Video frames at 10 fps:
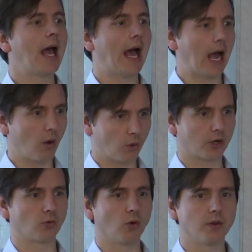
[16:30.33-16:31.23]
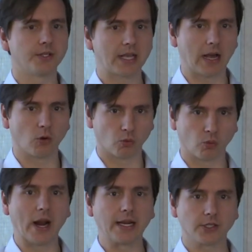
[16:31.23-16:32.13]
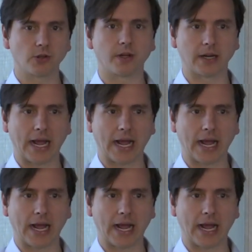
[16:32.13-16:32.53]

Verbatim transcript: how we're going to roll this out right so that it